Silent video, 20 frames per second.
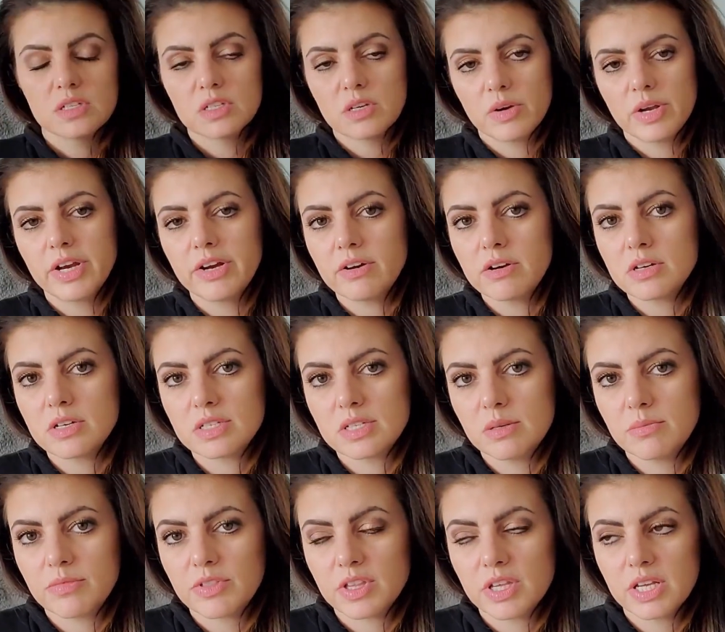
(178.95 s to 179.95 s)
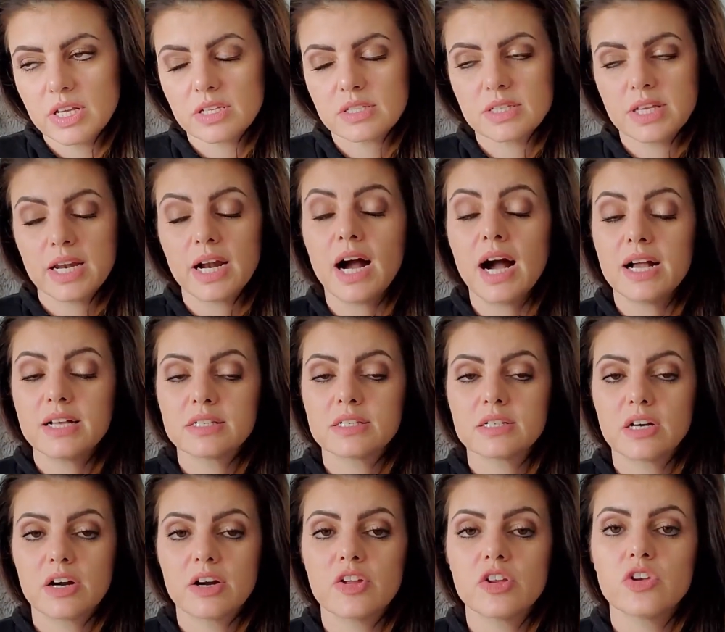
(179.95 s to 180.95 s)
So here are some things that I
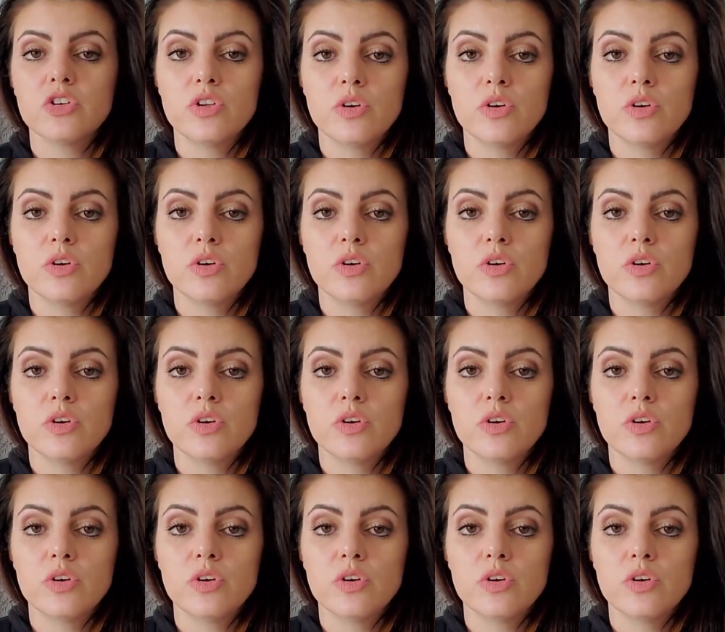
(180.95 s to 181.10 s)
started